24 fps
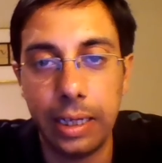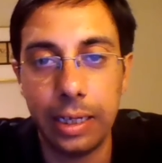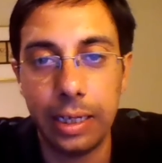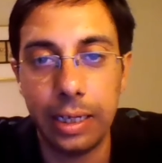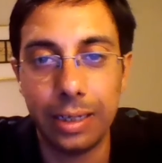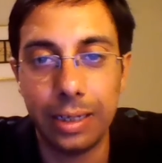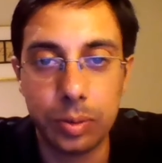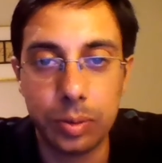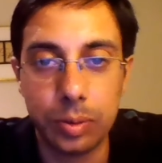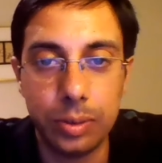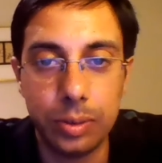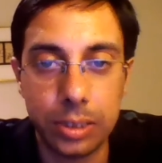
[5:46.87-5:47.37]

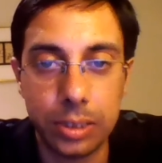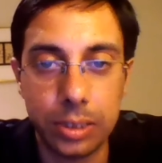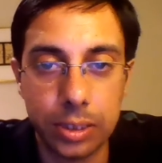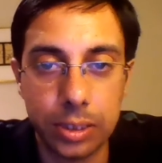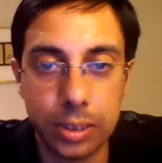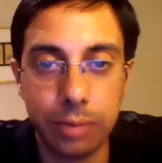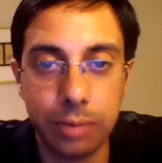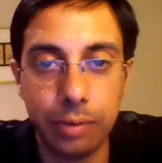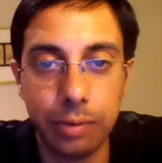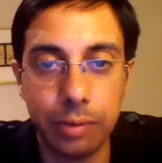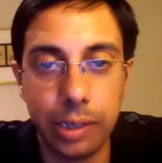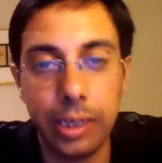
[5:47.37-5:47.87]
So, this is
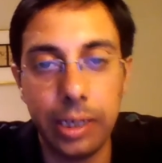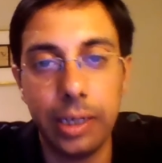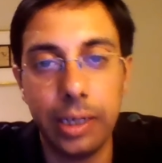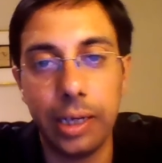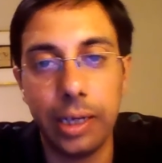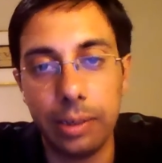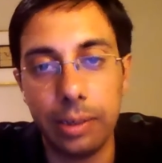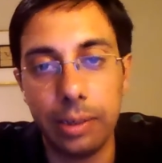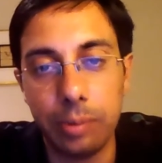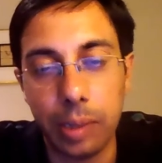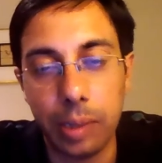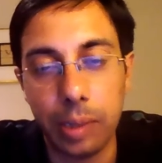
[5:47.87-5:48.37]
a very
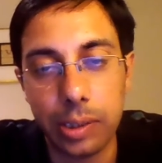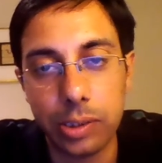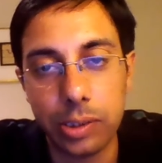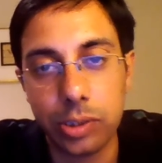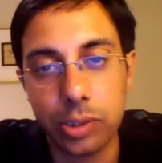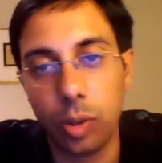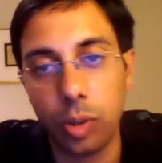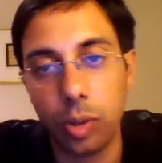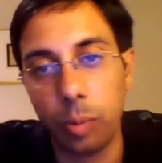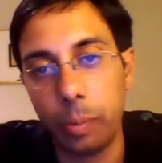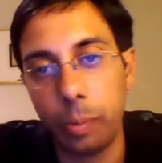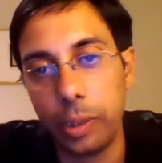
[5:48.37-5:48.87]
advanced
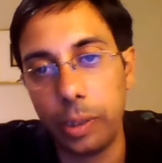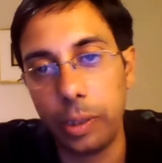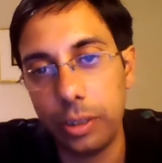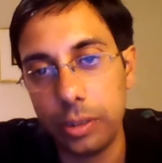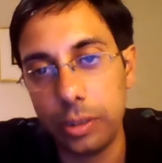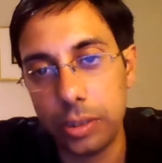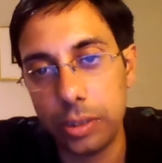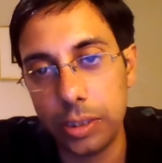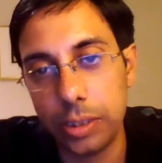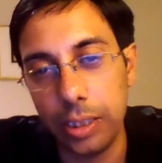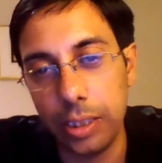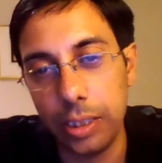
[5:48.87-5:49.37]
topic in
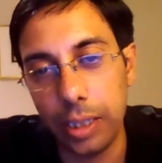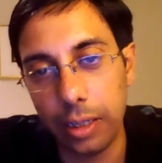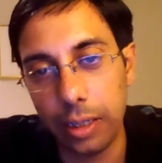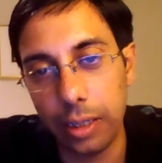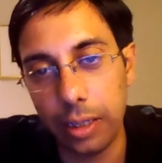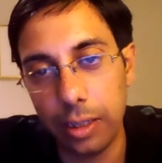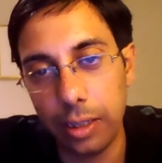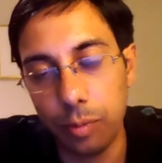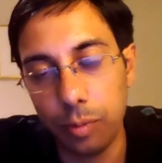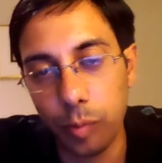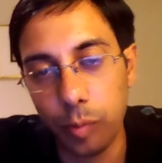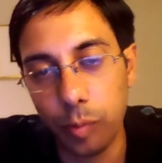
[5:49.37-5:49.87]
C and
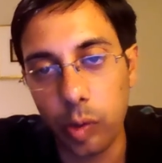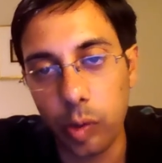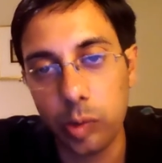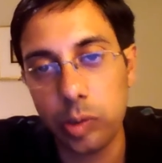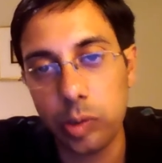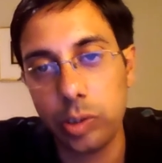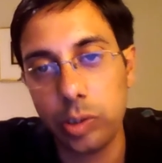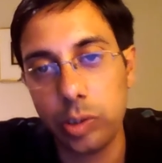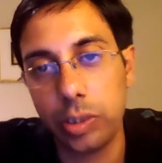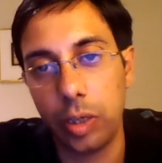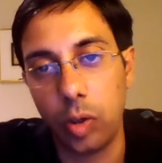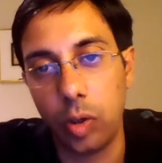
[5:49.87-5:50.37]

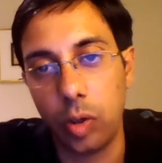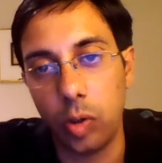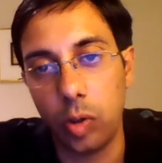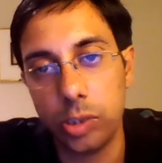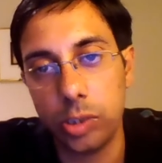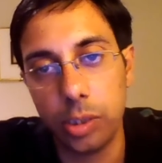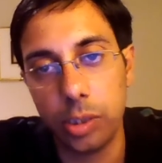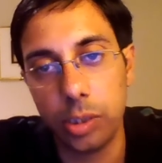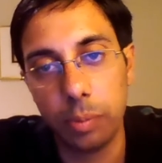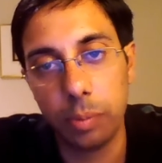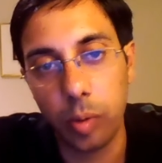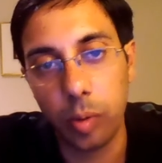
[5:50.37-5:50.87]
involves a
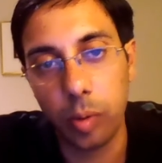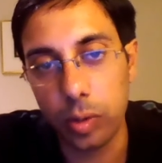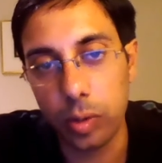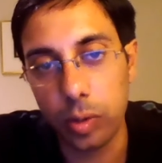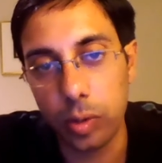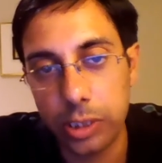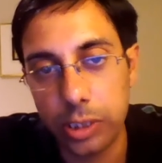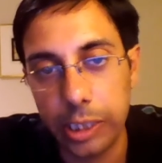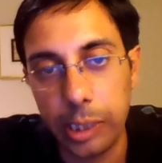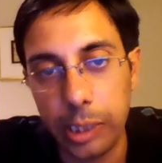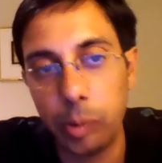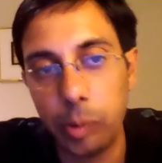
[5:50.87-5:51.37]
concept called
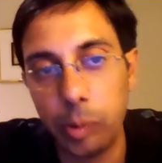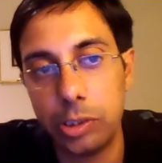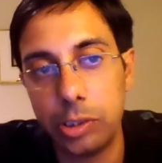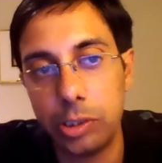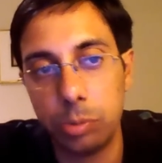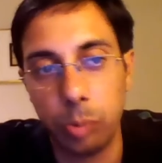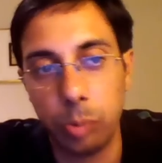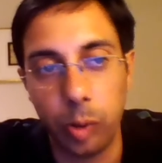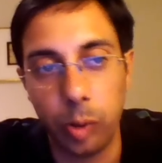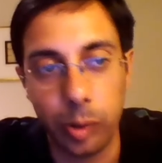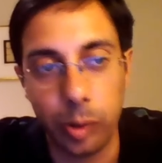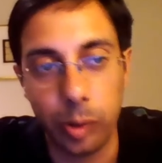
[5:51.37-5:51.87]
sequence
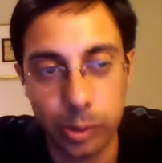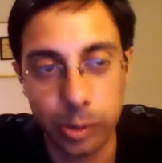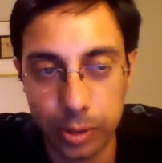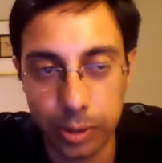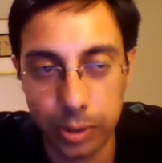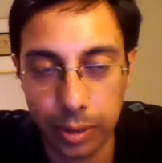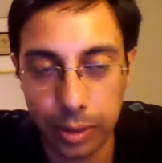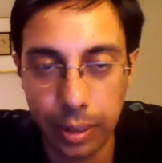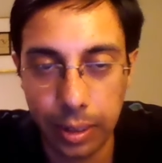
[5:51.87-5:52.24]
points.